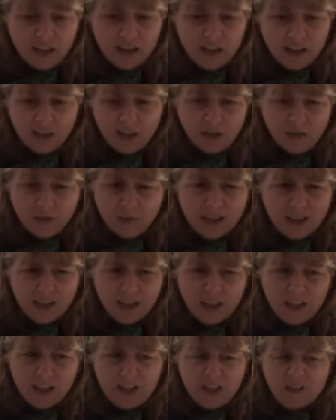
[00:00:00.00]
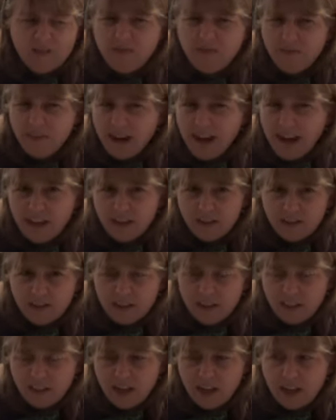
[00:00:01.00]
You know, really just vile
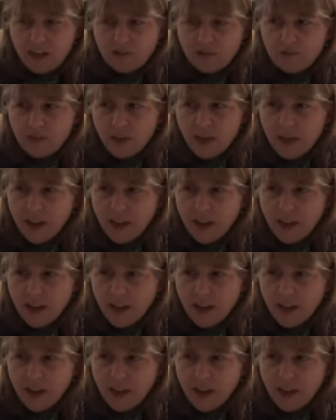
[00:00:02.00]
stuff.